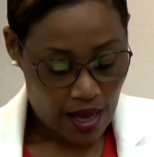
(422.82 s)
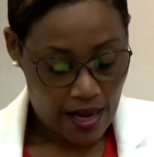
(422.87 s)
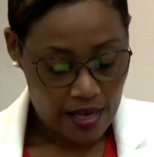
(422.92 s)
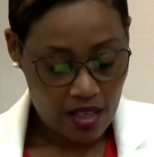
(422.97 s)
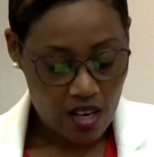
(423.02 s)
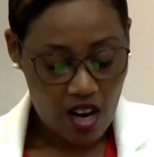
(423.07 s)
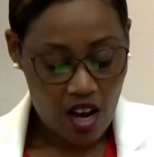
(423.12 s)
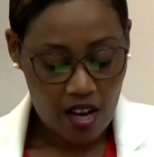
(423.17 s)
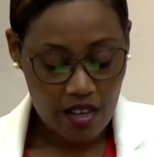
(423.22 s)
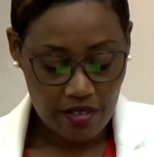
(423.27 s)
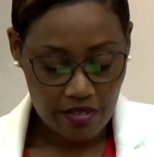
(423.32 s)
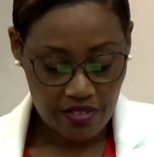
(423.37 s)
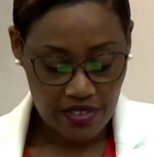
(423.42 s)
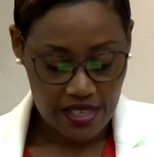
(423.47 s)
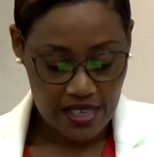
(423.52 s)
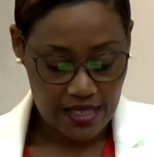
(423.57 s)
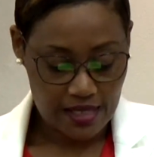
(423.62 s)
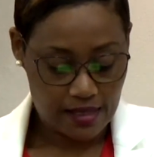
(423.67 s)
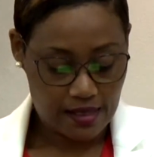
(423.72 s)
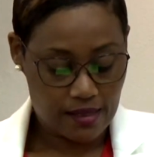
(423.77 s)
and
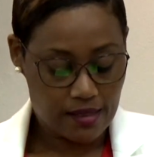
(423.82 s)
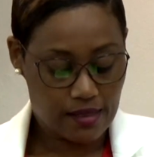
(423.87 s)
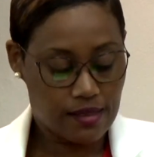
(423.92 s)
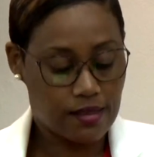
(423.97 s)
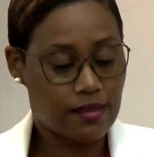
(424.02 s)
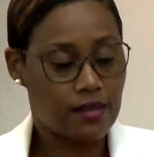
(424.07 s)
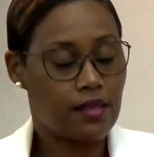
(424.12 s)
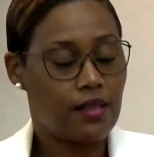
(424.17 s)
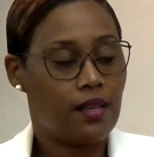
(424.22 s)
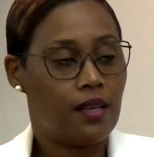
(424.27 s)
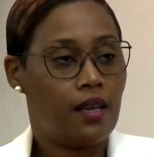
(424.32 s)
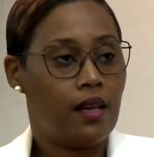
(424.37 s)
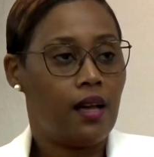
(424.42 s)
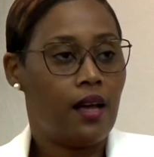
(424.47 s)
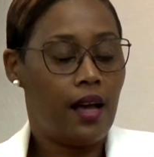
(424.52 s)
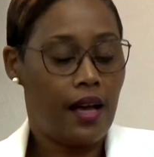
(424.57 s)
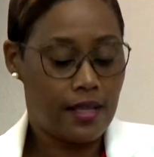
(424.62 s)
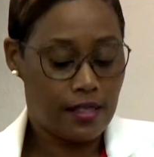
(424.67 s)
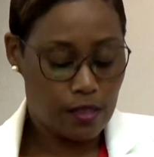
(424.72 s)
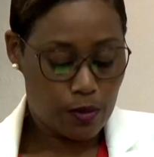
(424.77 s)
confidence
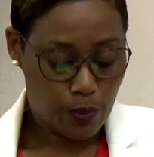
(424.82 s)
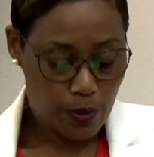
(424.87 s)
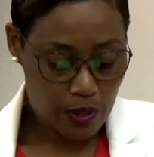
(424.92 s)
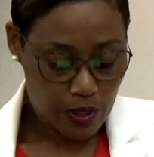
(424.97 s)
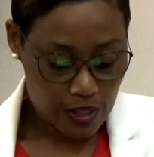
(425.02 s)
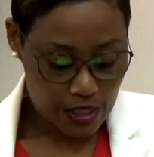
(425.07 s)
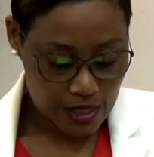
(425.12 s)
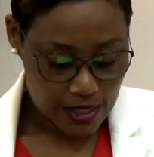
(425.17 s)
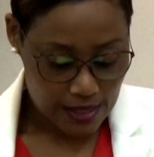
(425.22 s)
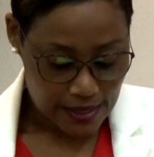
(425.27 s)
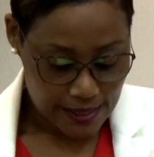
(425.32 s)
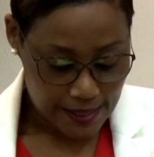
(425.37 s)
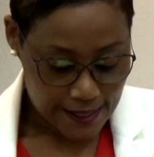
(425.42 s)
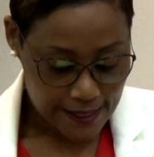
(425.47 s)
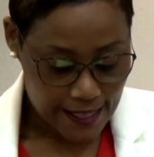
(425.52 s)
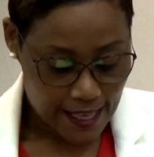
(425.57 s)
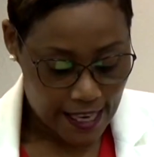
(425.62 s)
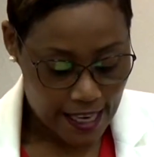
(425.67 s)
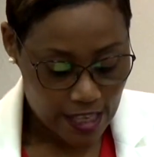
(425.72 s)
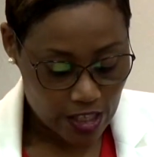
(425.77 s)
as
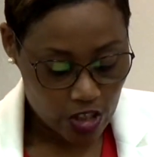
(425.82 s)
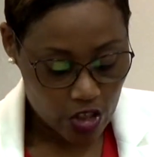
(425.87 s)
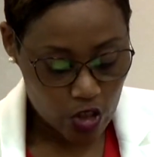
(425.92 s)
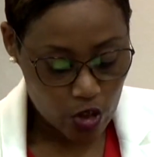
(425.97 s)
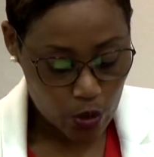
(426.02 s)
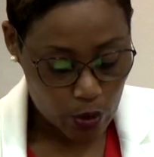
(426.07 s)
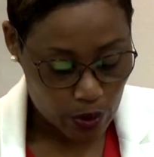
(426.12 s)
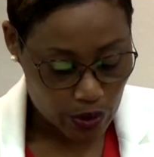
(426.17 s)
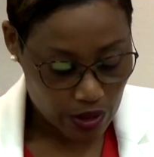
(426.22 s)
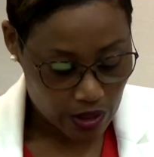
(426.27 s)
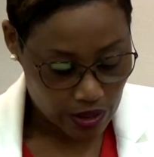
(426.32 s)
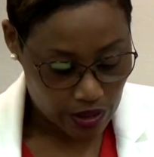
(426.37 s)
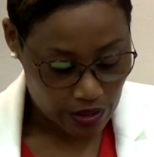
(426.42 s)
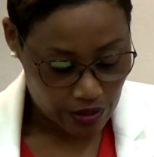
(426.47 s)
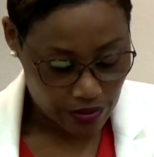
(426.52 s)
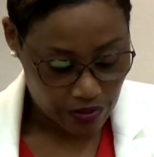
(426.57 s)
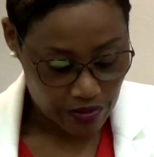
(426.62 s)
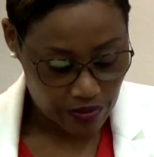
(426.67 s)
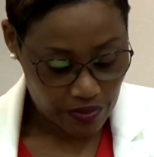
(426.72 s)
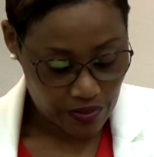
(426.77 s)
persons are assured
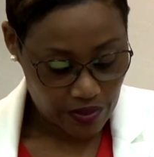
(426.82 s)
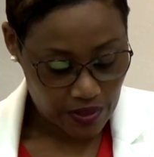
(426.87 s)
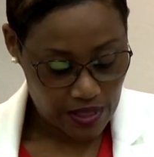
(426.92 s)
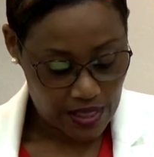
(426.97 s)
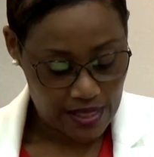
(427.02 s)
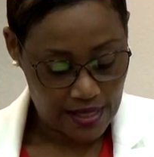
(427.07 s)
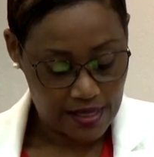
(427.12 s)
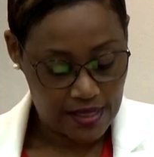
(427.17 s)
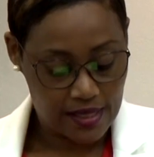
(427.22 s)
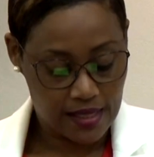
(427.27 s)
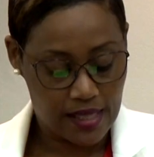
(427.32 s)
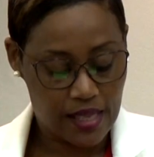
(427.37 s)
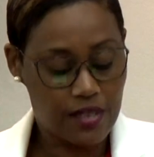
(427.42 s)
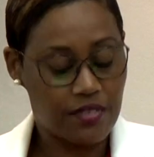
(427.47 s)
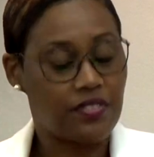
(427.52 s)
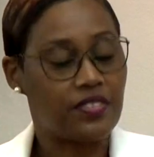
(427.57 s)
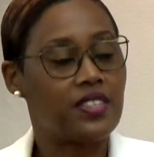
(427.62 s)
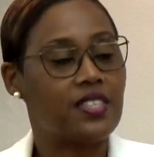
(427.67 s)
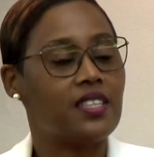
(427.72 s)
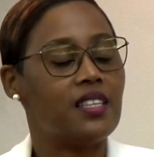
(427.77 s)
of its
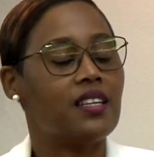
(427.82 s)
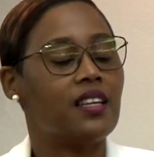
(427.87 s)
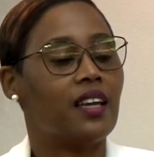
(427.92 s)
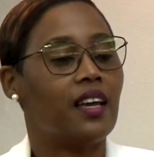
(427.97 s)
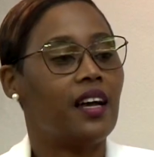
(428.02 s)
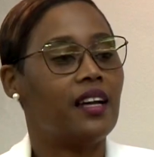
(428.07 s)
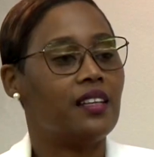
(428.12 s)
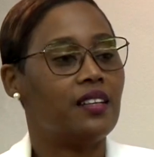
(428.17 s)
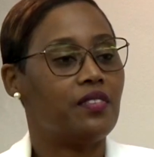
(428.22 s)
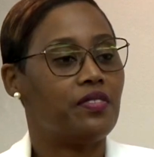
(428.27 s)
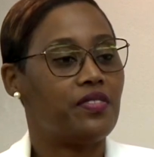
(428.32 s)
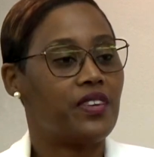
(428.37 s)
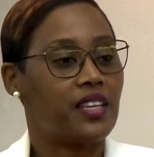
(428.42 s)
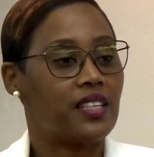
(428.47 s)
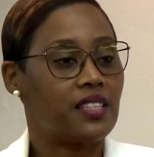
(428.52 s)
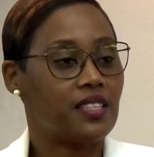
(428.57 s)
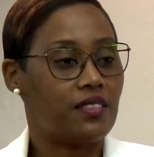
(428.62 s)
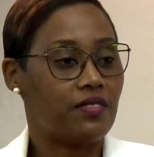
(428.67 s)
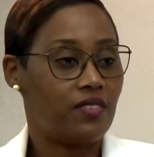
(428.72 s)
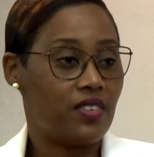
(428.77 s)
safety and
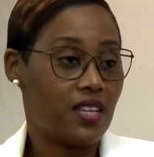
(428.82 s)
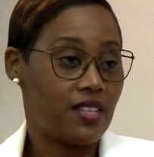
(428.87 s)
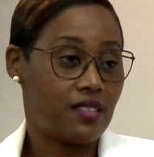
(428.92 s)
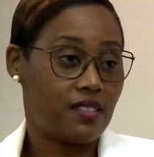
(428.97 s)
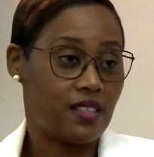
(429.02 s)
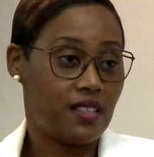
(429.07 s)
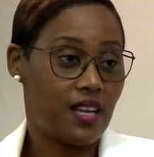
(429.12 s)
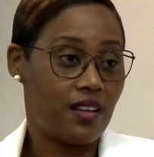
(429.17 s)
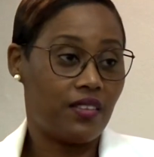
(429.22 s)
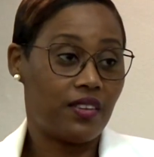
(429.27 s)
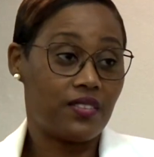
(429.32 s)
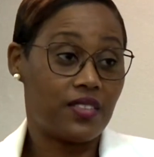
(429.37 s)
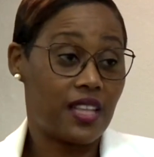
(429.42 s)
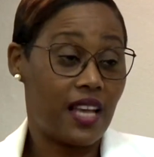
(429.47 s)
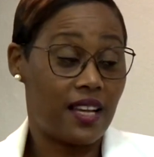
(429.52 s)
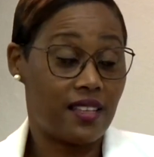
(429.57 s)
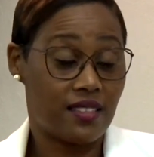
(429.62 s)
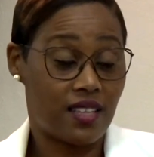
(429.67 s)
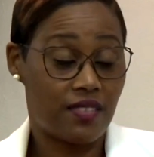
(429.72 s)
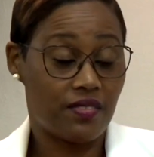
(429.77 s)
effectiveness. And
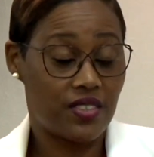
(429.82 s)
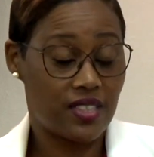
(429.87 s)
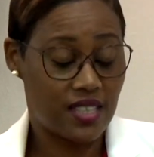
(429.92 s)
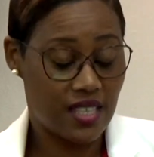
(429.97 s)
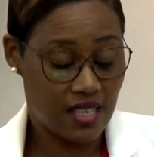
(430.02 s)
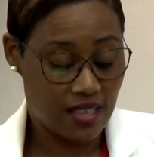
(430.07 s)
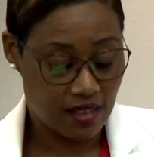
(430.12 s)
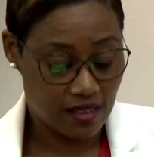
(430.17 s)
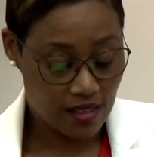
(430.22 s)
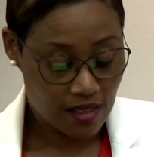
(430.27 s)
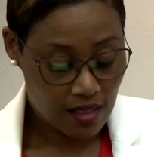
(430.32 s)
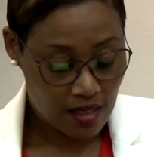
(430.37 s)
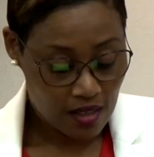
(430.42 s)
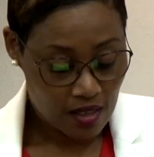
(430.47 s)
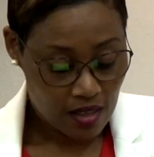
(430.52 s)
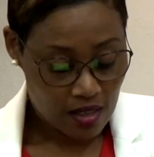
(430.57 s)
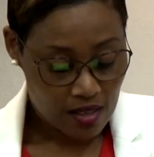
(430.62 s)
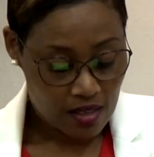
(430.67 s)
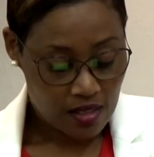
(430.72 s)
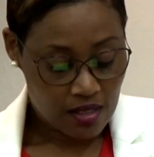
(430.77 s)
as I've said,
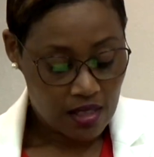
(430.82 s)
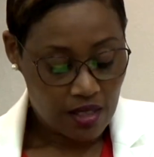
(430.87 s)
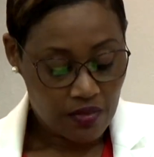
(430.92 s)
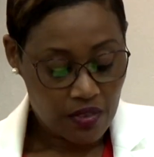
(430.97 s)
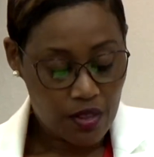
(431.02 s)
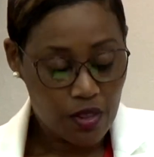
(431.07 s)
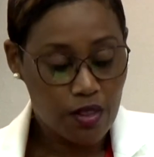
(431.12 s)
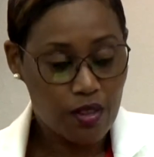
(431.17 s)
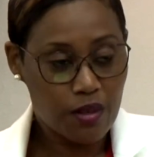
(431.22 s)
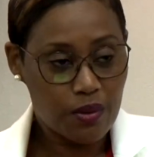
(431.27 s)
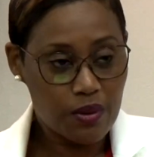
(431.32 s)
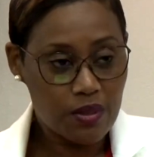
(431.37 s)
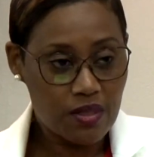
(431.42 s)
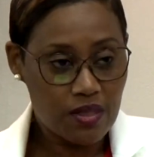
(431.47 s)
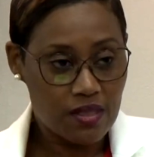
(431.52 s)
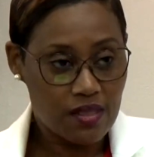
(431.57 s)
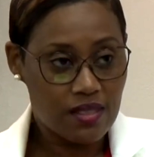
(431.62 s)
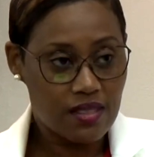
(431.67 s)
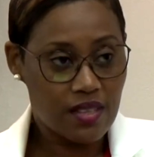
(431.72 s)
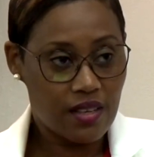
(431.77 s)

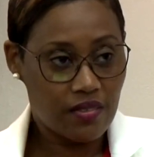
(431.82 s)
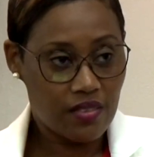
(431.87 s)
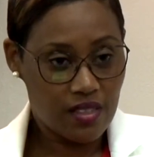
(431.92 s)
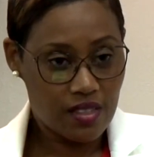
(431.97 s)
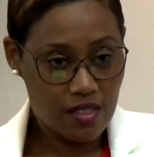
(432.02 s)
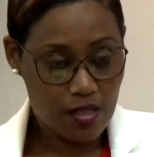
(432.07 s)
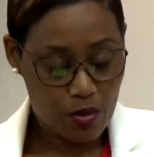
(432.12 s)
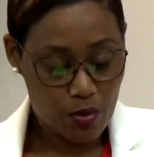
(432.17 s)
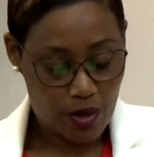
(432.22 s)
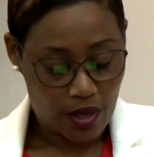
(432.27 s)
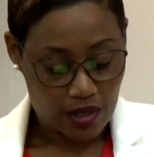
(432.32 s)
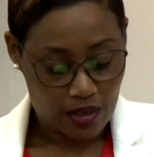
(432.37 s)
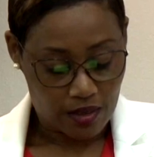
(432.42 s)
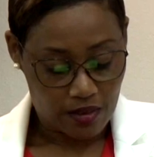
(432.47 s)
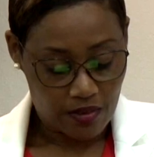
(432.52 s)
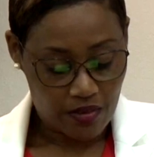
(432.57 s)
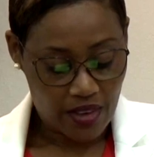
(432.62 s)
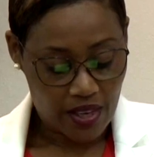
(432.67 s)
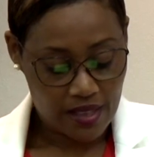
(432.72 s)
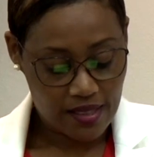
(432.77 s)

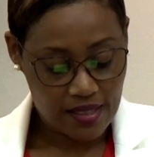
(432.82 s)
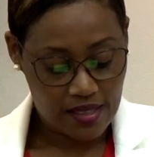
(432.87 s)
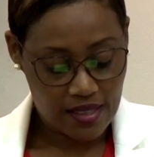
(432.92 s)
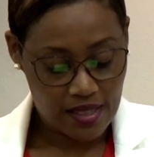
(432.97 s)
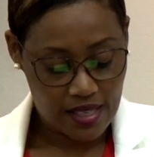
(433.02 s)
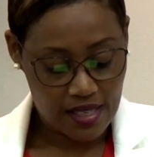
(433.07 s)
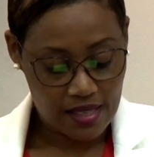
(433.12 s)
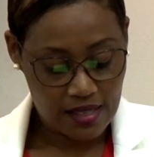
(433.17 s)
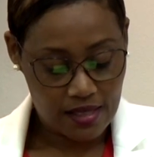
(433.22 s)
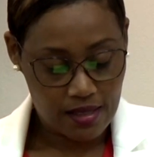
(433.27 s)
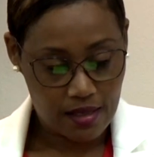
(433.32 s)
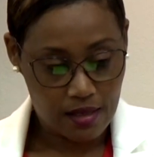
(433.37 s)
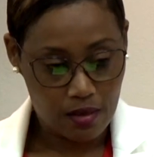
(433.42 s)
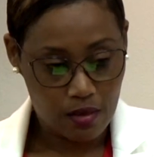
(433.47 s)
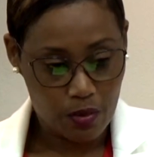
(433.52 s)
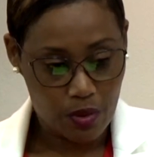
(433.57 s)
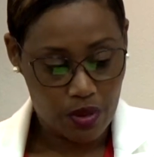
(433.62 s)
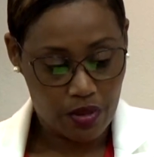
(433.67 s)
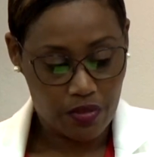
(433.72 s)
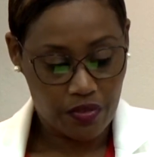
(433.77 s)
7,071
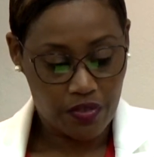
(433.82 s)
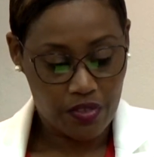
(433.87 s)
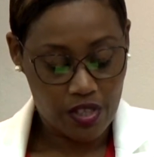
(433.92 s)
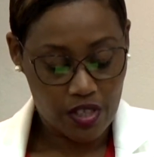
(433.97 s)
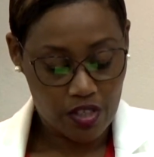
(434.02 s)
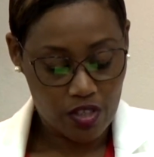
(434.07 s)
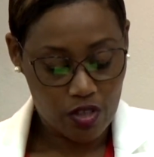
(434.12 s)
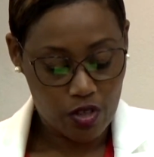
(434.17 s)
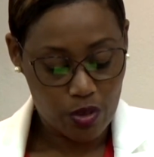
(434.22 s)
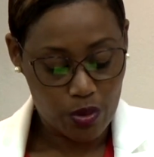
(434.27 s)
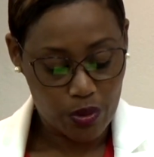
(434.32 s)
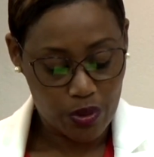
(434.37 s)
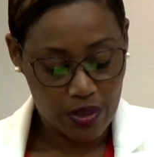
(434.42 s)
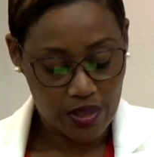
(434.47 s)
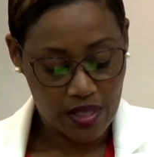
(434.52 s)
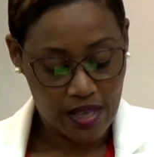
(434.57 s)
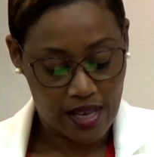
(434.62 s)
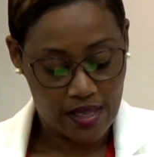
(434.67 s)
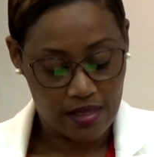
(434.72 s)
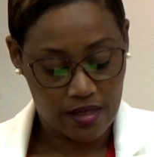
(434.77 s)
vaccinated with the first
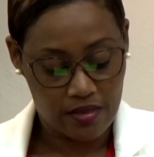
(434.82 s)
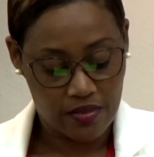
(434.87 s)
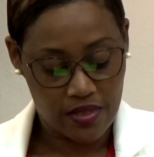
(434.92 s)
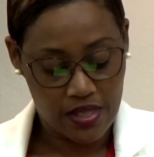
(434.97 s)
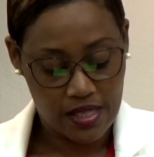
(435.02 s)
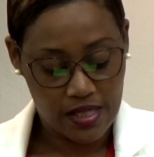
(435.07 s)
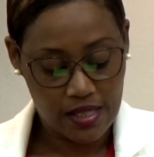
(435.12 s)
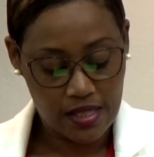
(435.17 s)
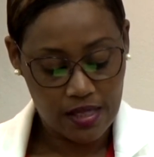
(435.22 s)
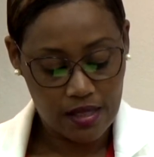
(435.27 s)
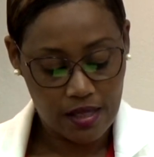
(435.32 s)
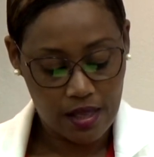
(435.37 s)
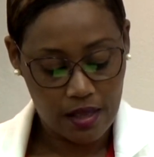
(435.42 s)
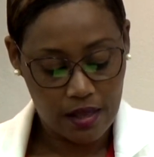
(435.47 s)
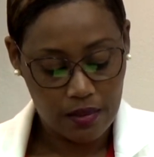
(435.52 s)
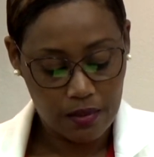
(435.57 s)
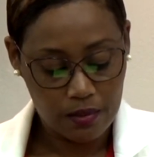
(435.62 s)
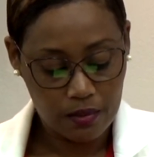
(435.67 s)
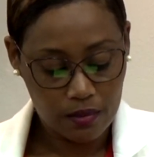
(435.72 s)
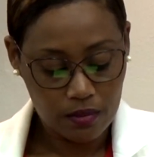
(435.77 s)
dose as of
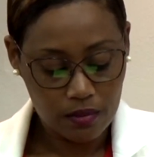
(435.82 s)
yesterday.